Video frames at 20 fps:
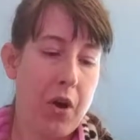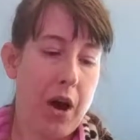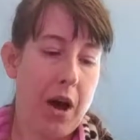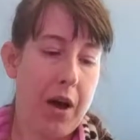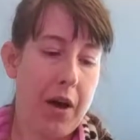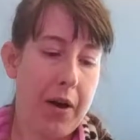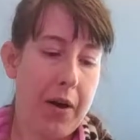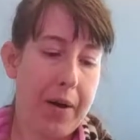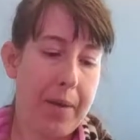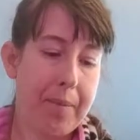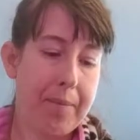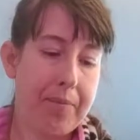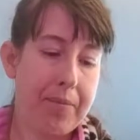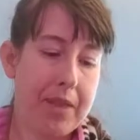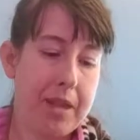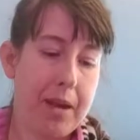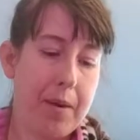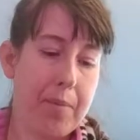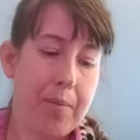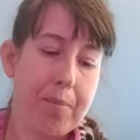
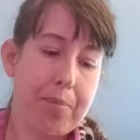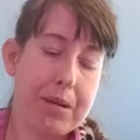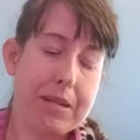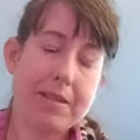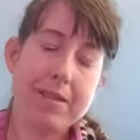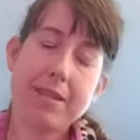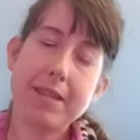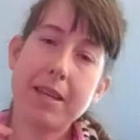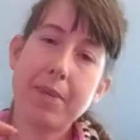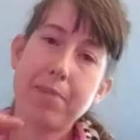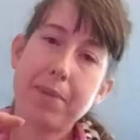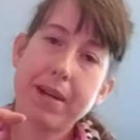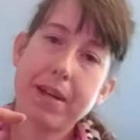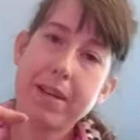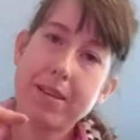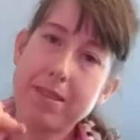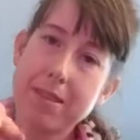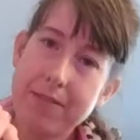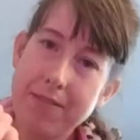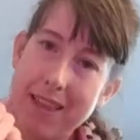But see,
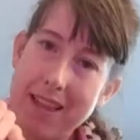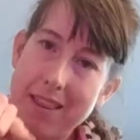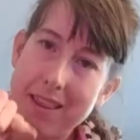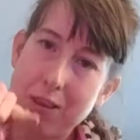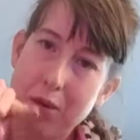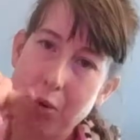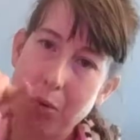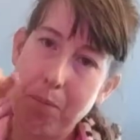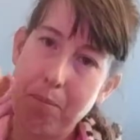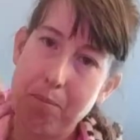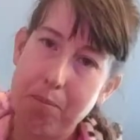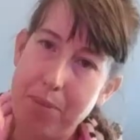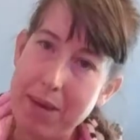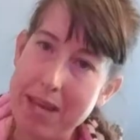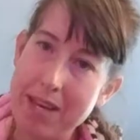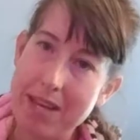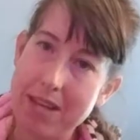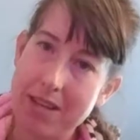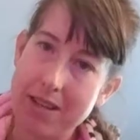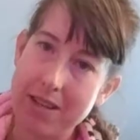because of that little
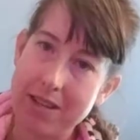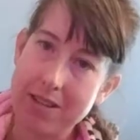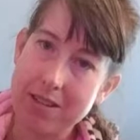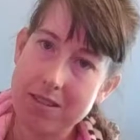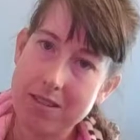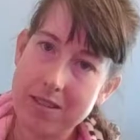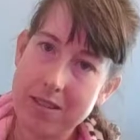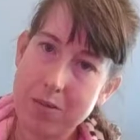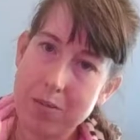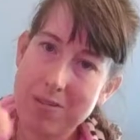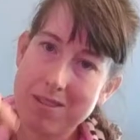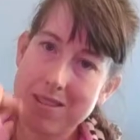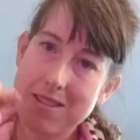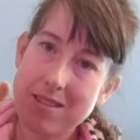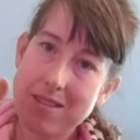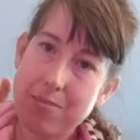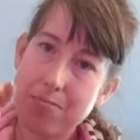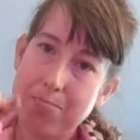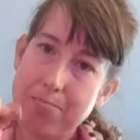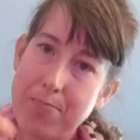bend, there was
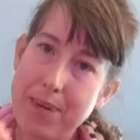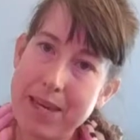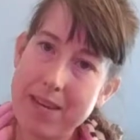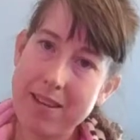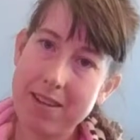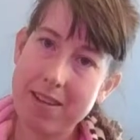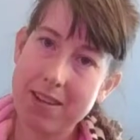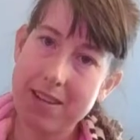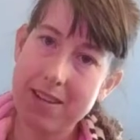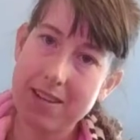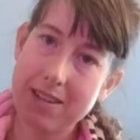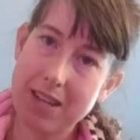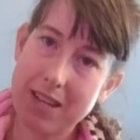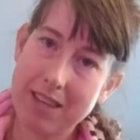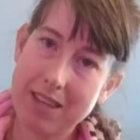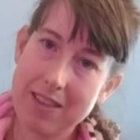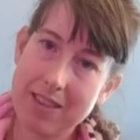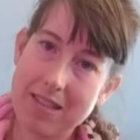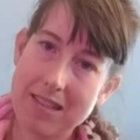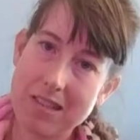this bend
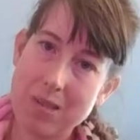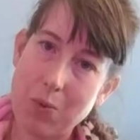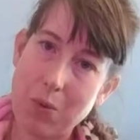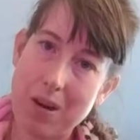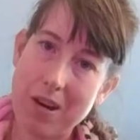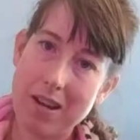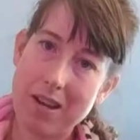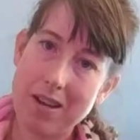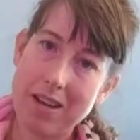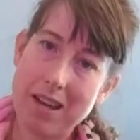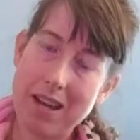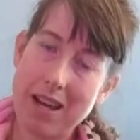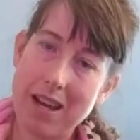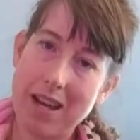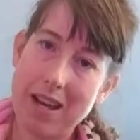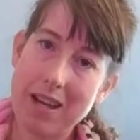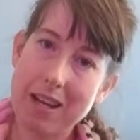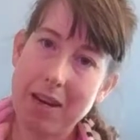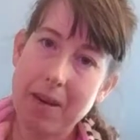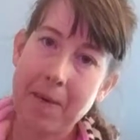in the swan
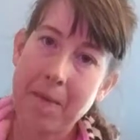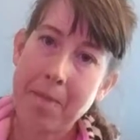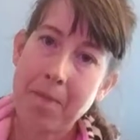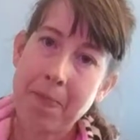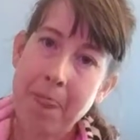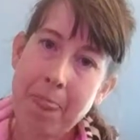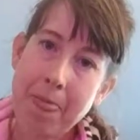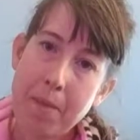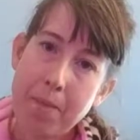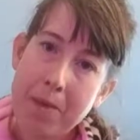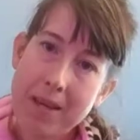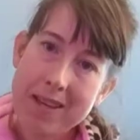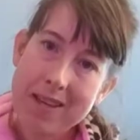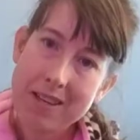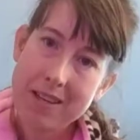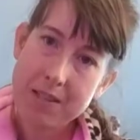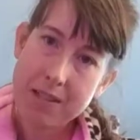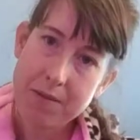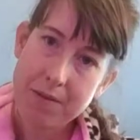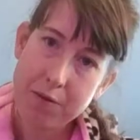neck.
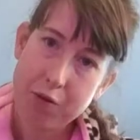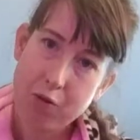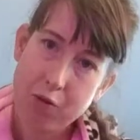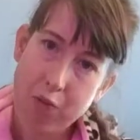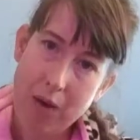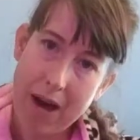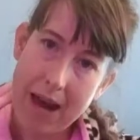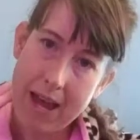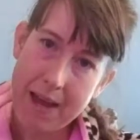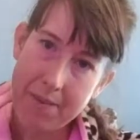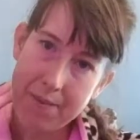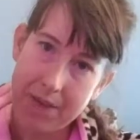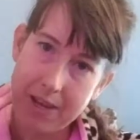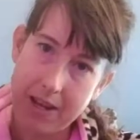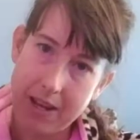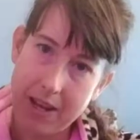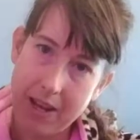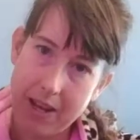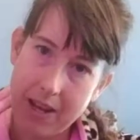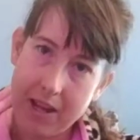Because of
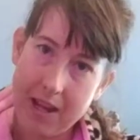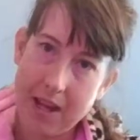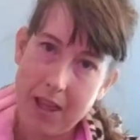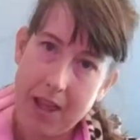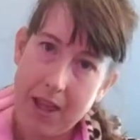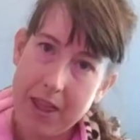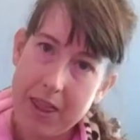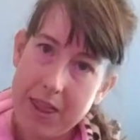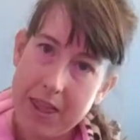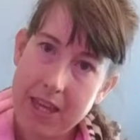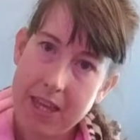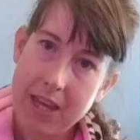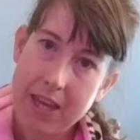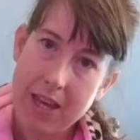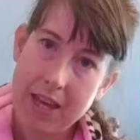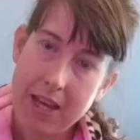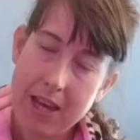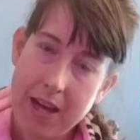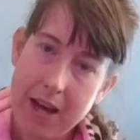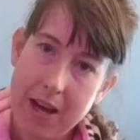gravity,
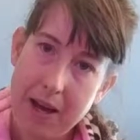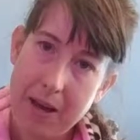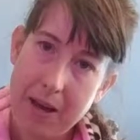the